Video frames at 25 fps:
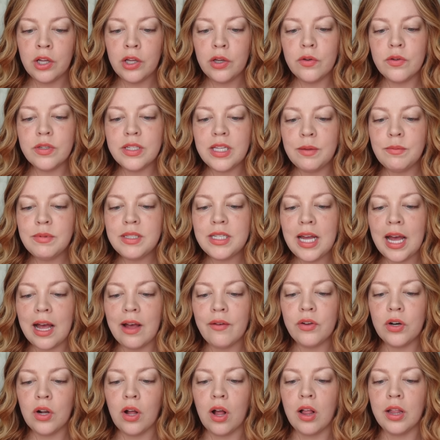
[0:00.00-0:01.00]
who seems to
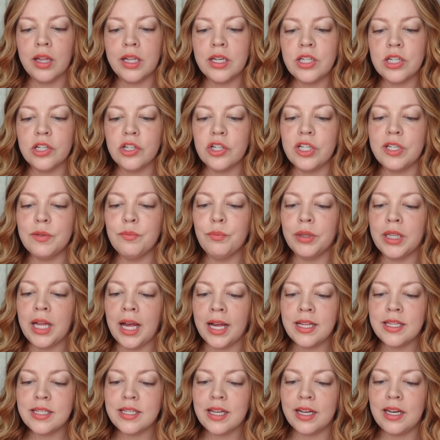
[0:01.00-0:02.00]
have it all until she's
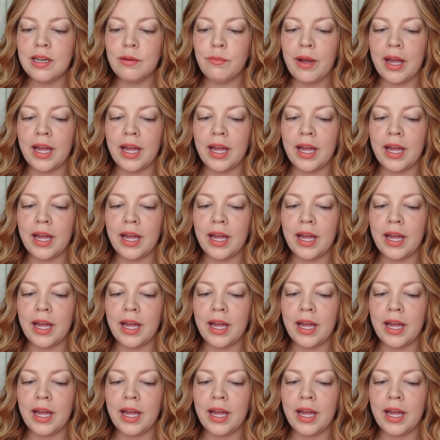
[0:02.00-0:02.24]
blindsided